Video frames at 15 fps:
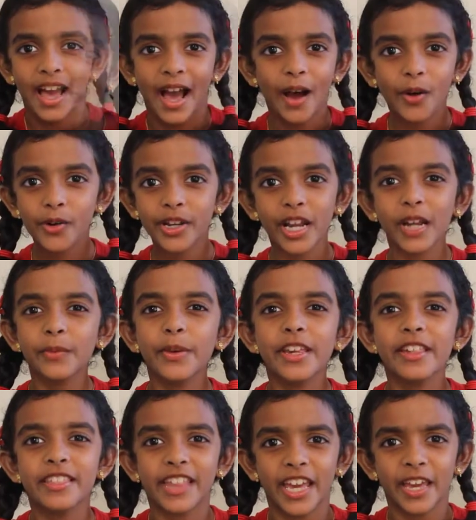How can
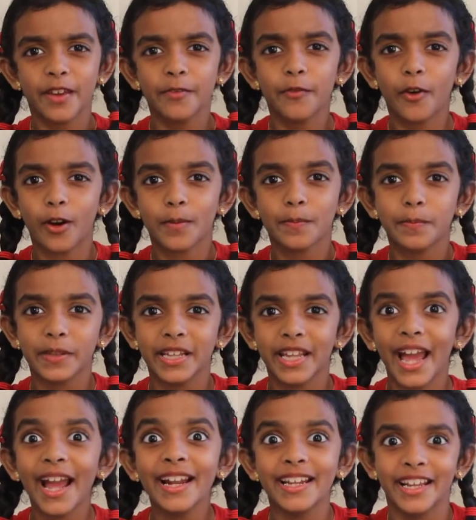we save our
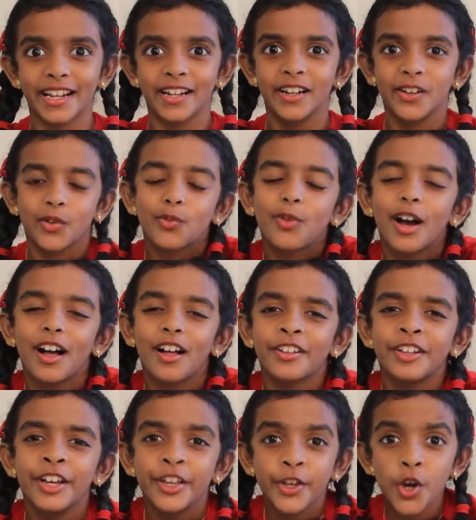planet?
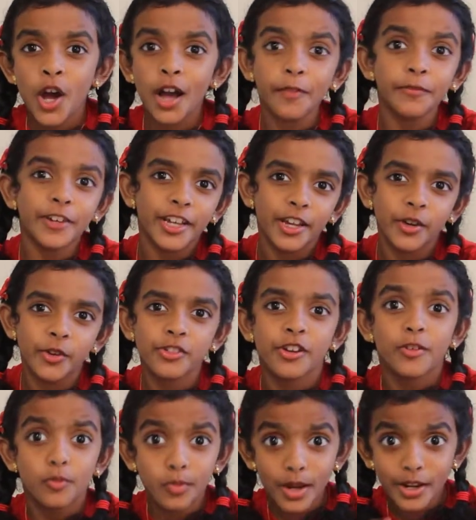Well, you have to
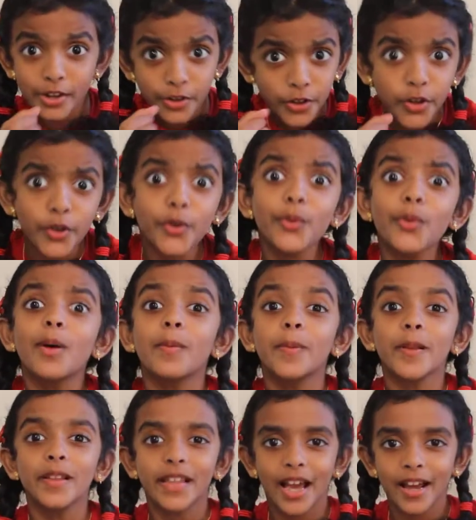use
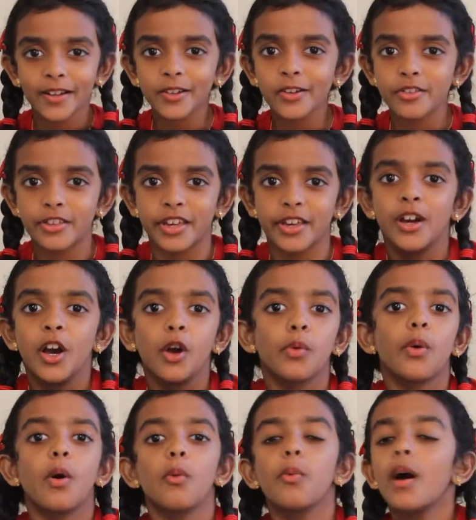renewable energy.
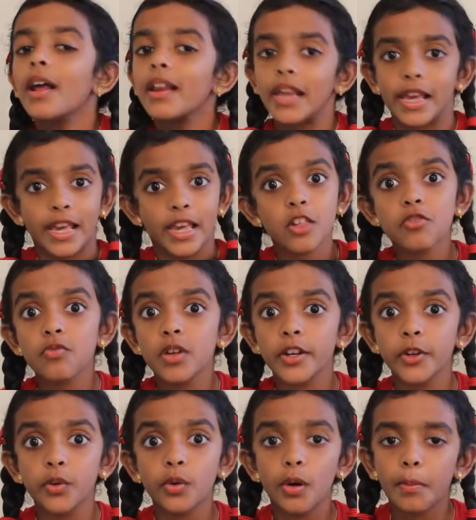Well, what is
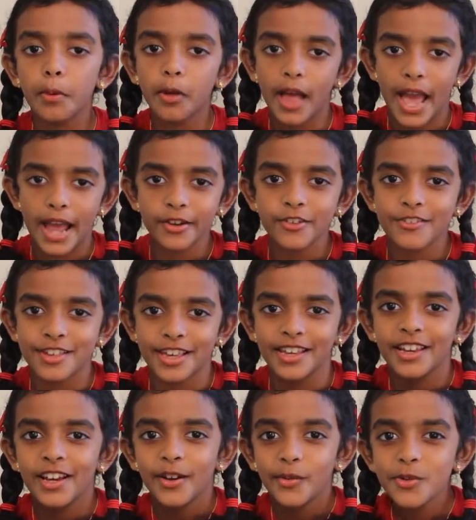renewable
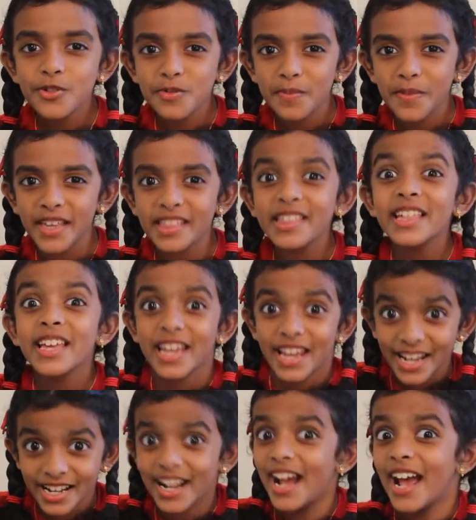energy? Which means
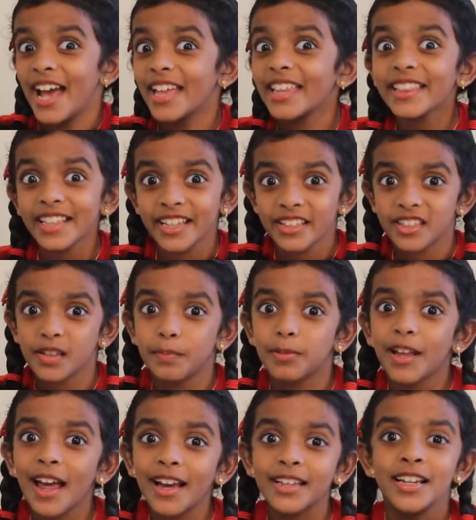an endless
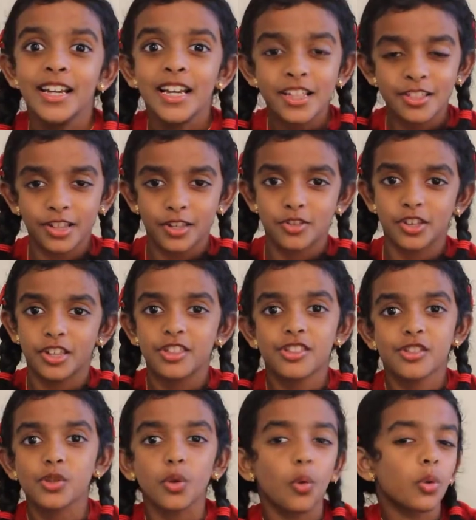supply, such as
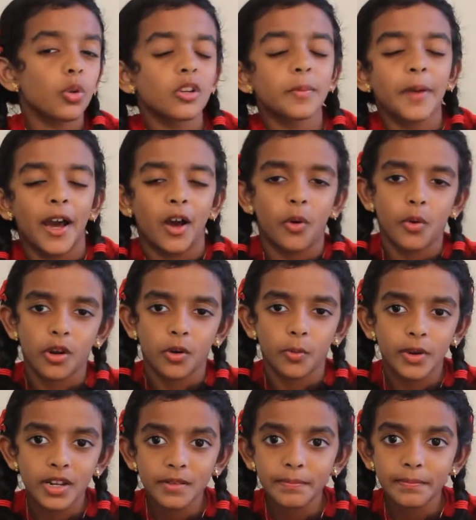solar power,
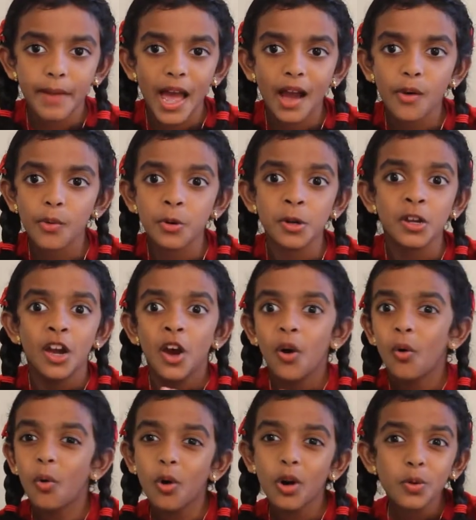wind power,
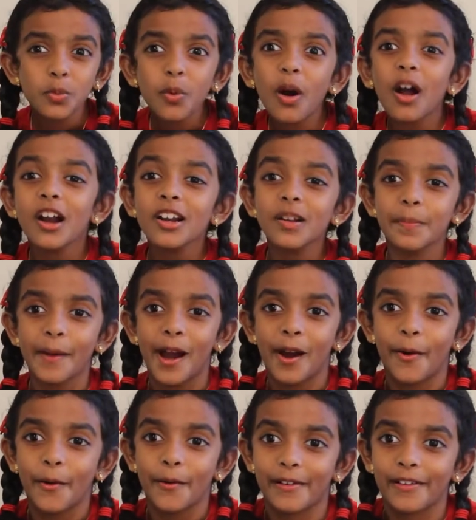or water
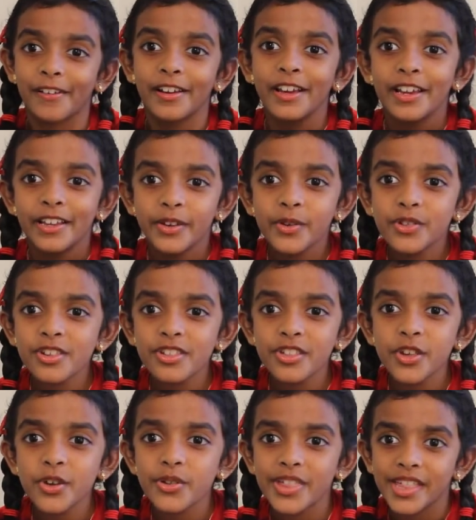power. You
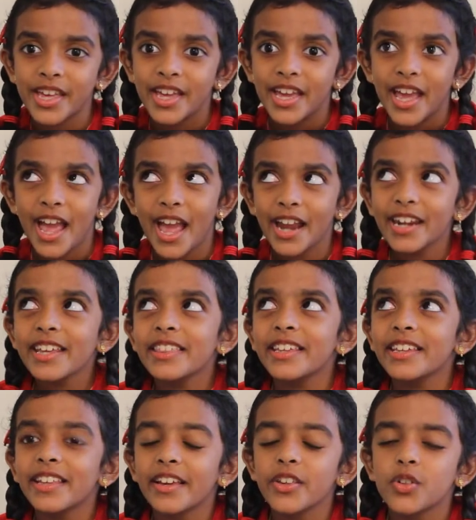just use
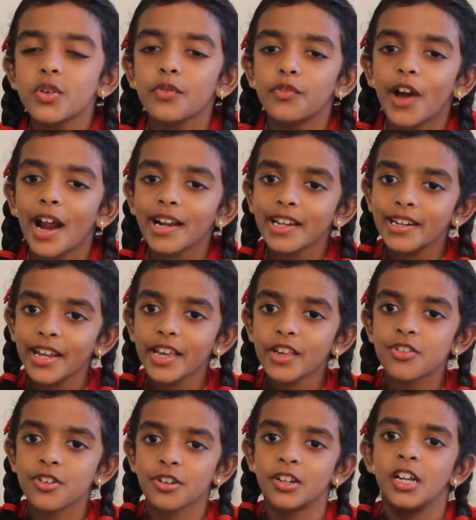anything that you find in
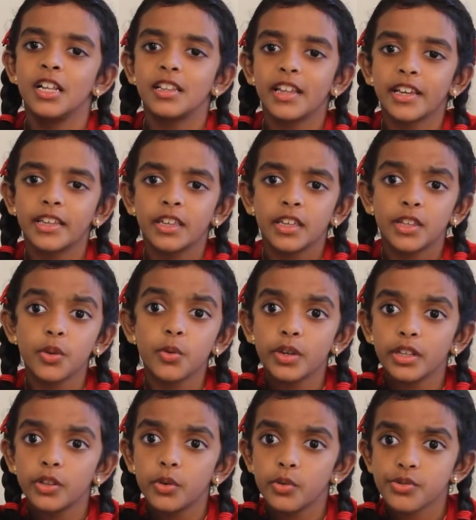nature, like you
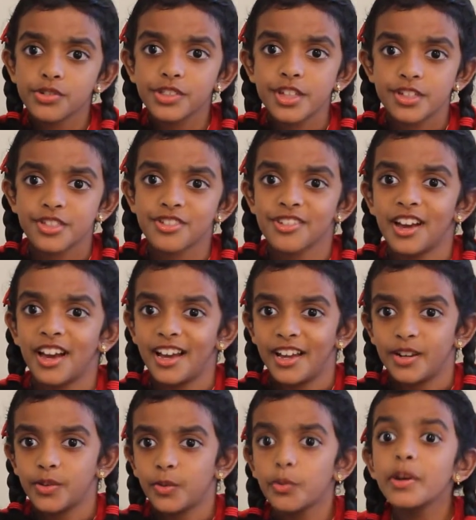can use the
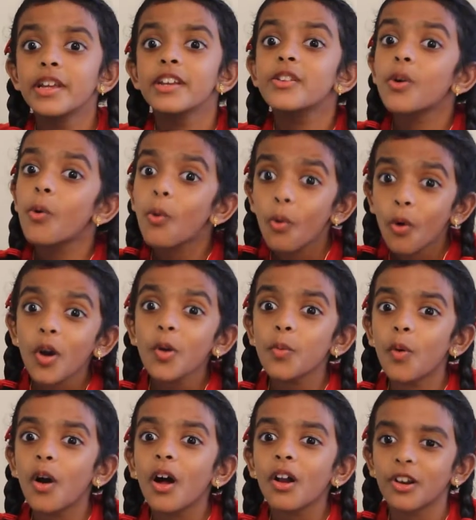sun, wind, or
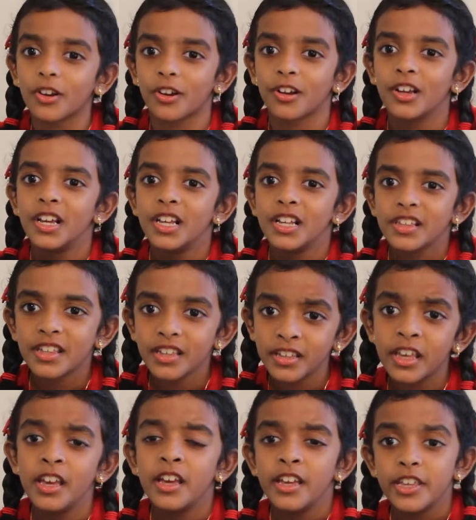water
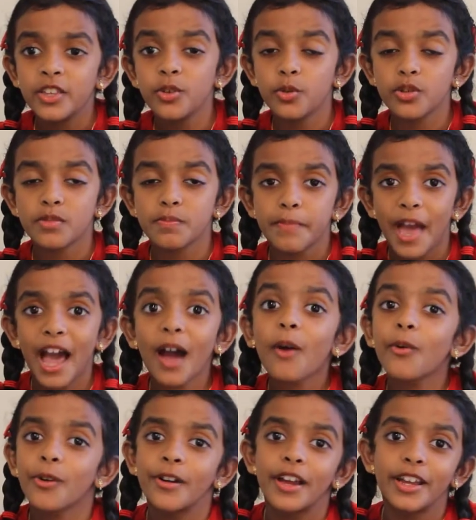to use
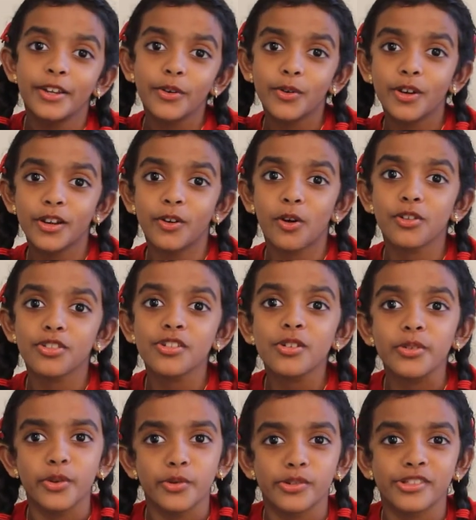power. And you could also
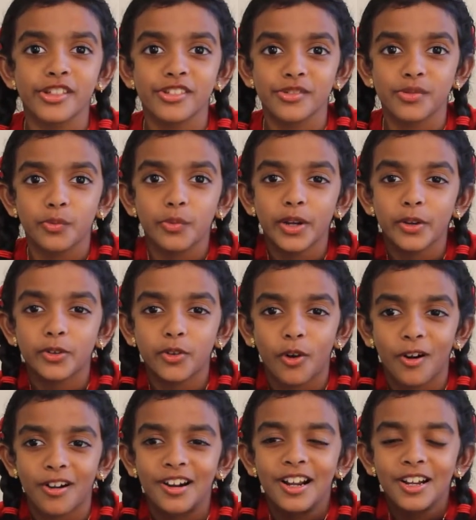use this weird
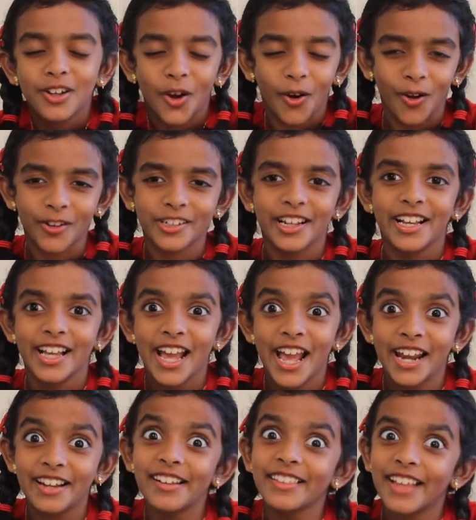car called
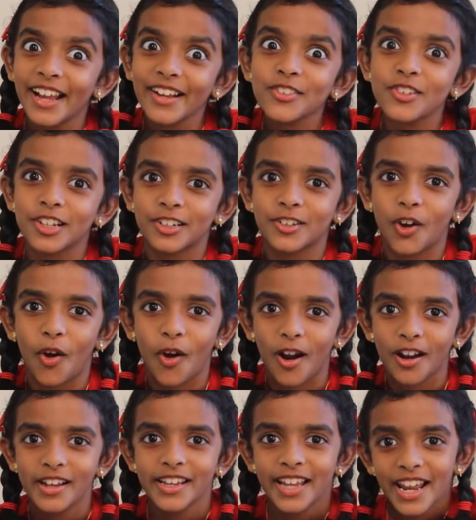an electric
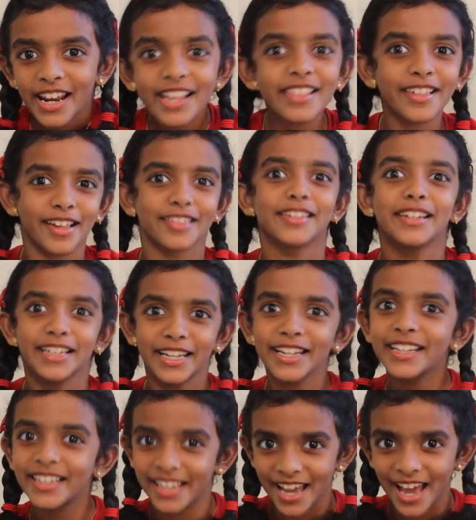car and it doesn't
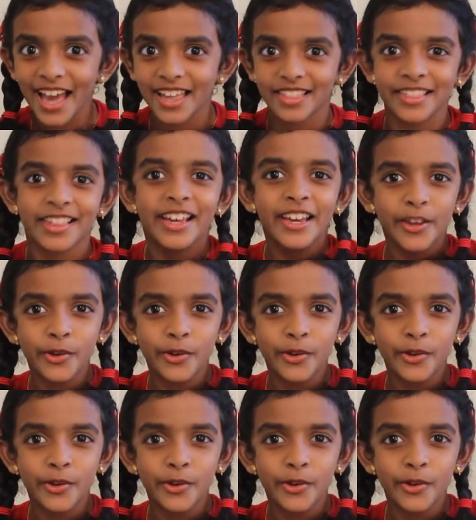need gas.